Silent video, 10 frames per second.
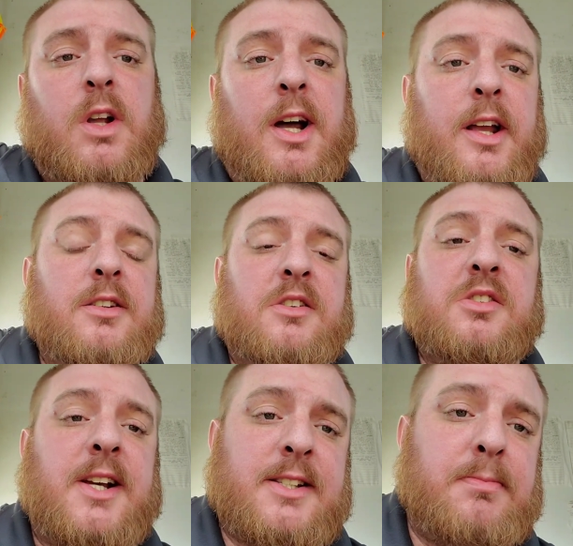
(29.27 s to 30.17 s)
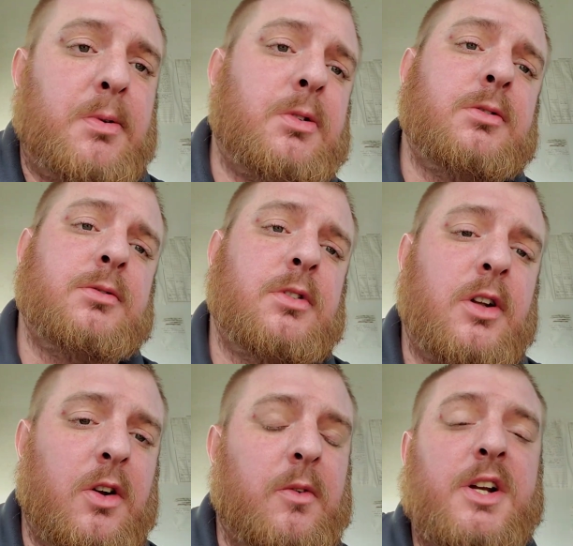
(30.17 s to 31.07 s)
I think it's a cesspool. The
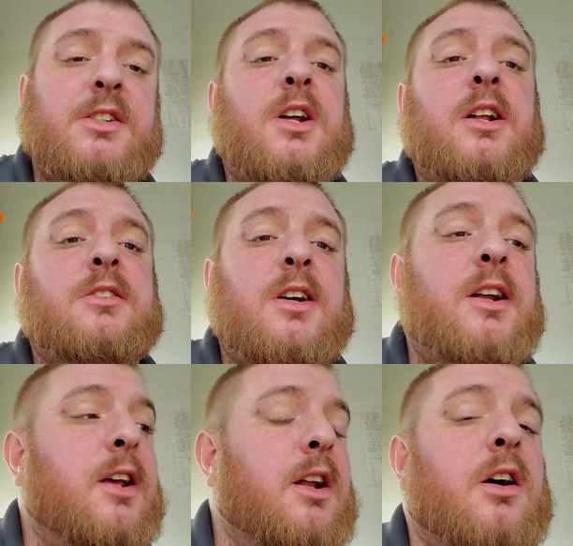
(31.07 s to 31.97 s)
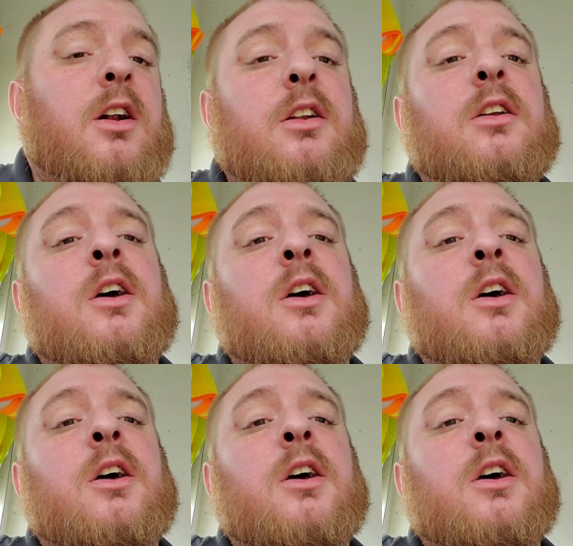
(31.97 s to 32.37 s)
only reason I decided to get on it